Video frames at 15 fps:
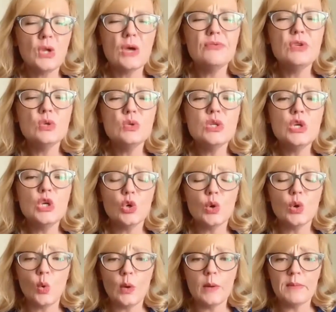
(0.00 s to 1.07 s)
of using your
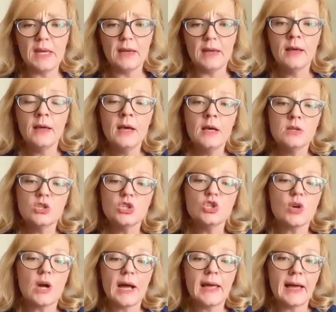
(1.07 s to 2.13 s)
equipment to
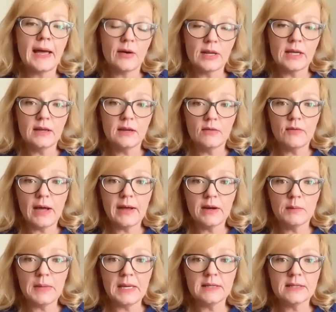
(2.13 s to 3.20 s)
dry out an
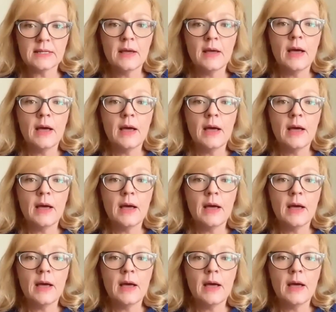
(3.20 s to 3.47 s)
environment.